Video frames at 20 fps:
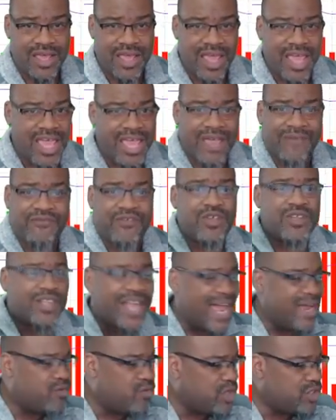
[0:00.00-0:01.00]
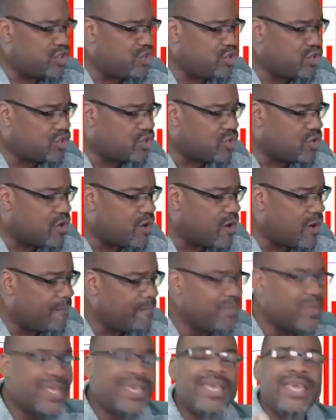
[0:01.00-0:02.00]
If you like what you saw,
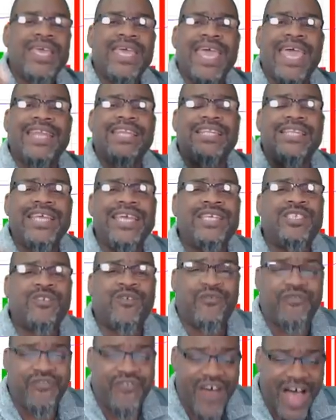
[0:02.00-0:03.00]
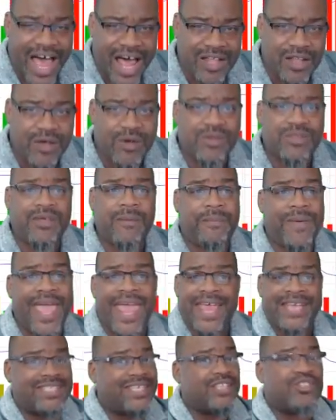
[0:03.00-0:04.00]
at least follow the
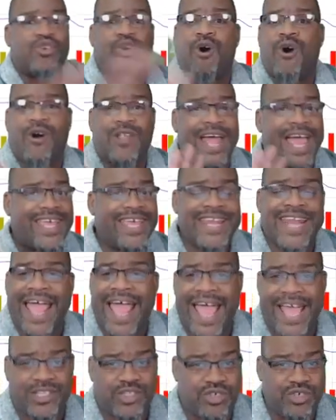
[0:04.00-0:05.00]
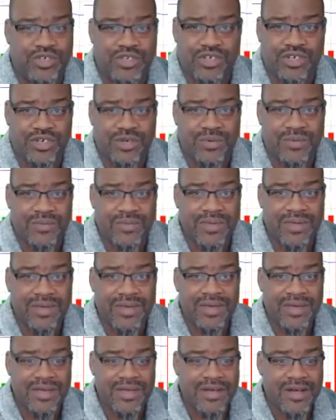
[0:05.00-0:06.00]
page. That's all I can ask you to do.
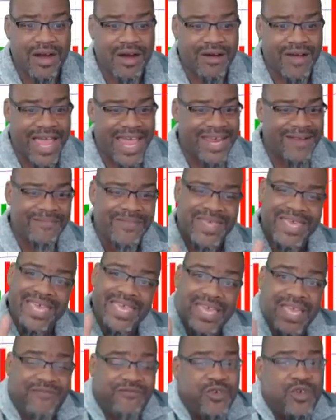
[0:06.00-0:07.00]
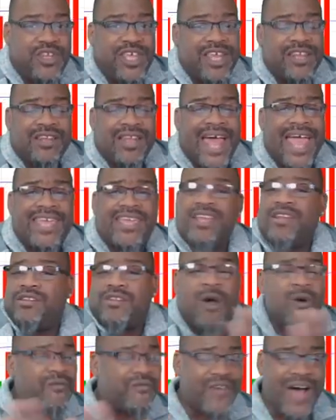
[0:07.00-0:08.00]
All right? If you didn't like it,
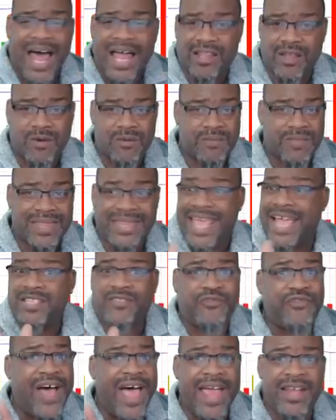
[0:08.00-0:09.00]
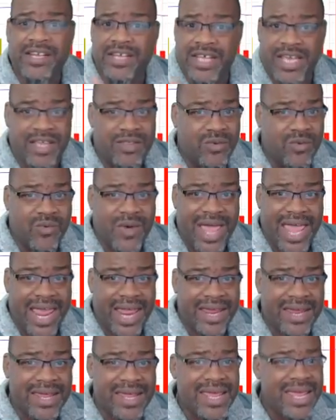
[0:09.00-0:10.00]
don't follow. That's fine either
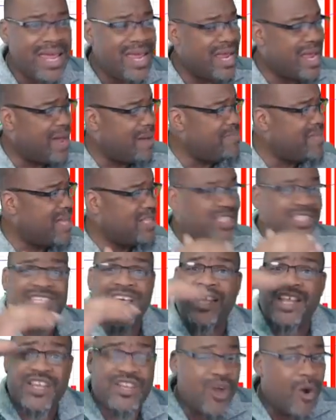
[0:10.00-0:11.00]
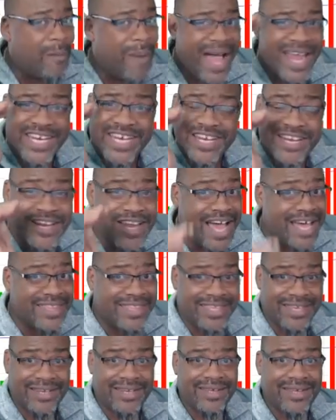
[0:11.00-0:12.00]
way. I'm not selling nobody
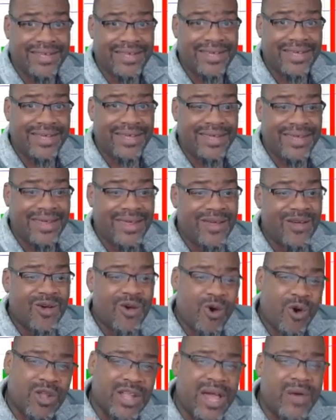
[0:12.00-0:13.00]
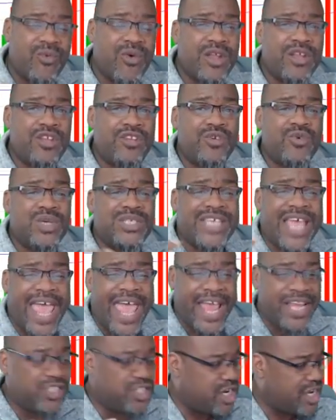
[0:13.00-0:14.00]
nothing. All I want to do is
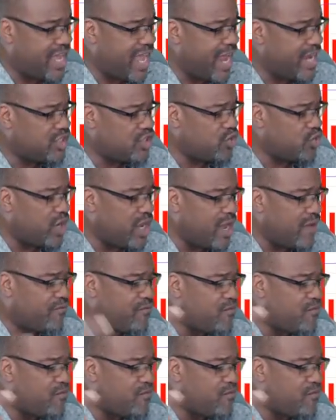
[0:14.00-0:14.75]
educate you. If